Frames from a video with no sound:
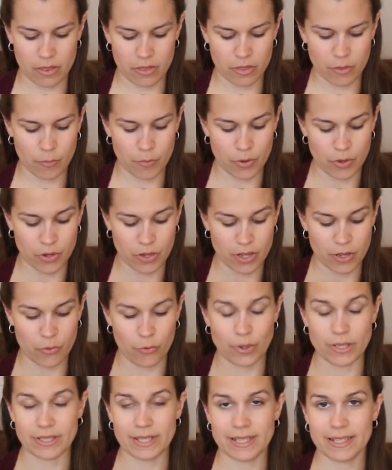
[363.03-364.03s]
the book
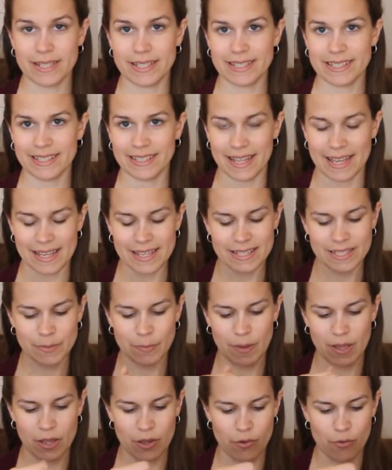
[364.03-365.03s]
Wendy Knits Lace
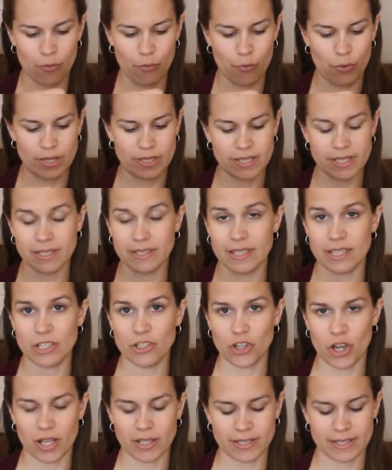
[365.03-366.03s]
by Wendy D.
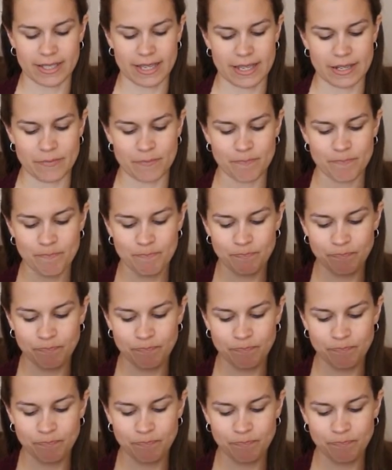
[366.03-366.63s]
Johnson.